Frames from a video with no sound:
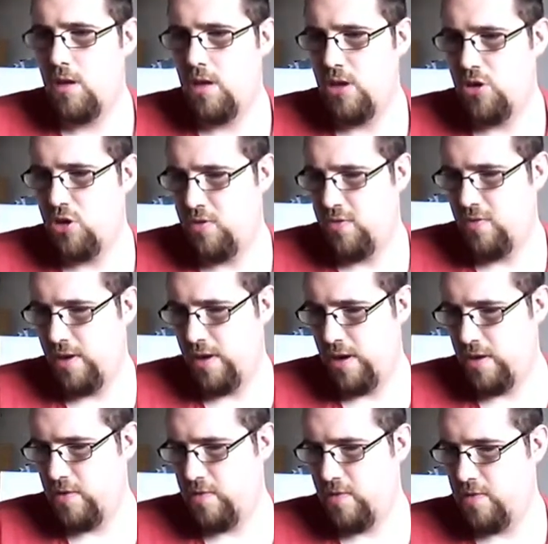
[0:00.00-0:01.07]
issue
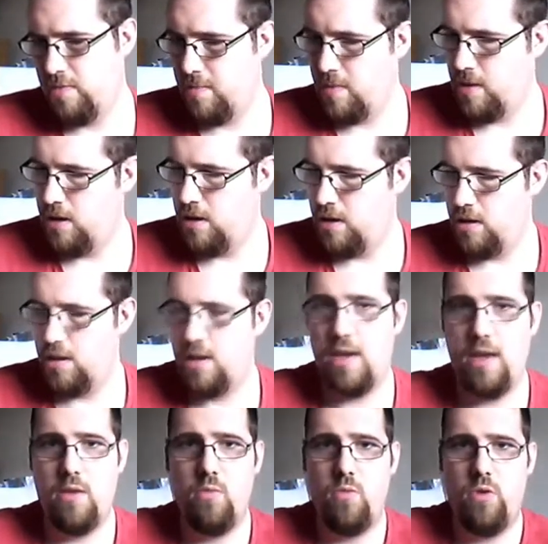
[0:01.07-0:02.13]
5, and it
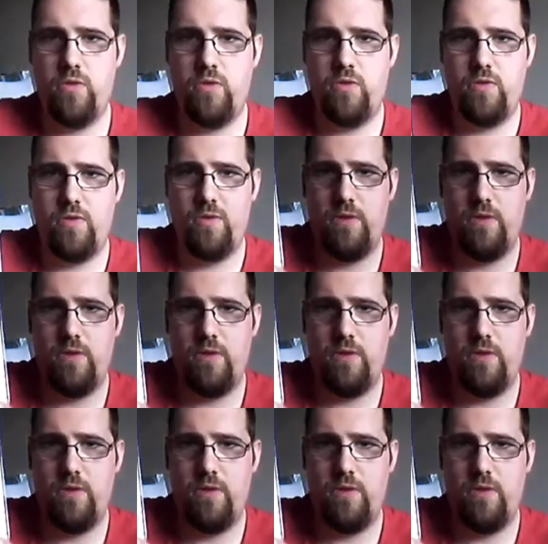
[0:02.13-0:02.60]
came with